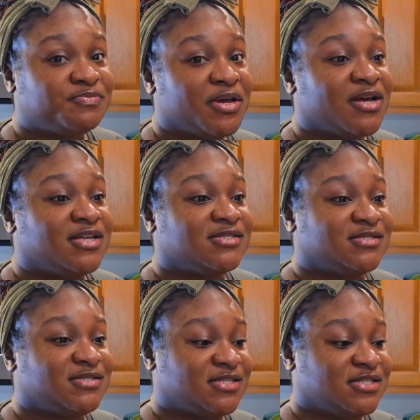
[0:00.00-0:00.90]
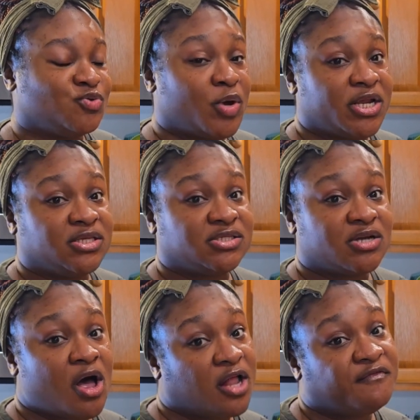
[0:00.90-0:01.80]
because this is what it's
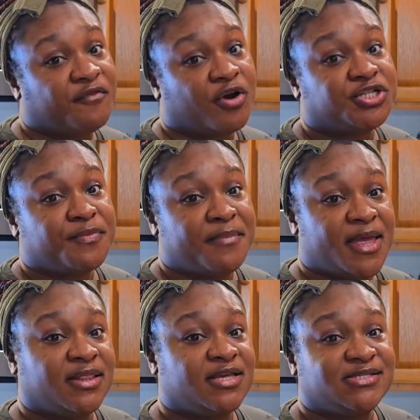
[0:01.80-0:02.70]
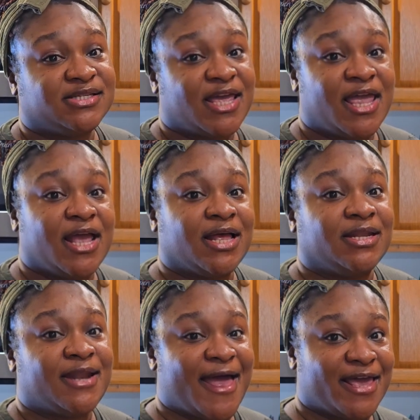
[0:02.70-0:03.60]
called for to make this cake
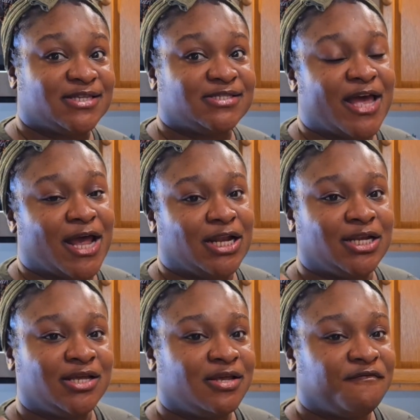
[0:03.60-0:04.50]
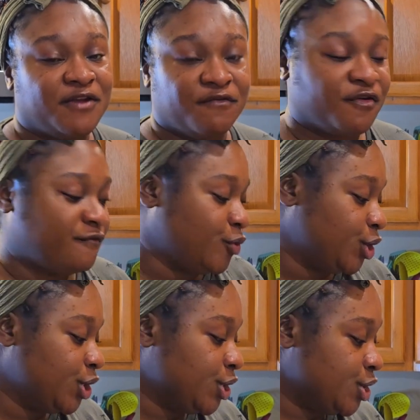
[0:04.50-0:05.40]
nice and flavorful.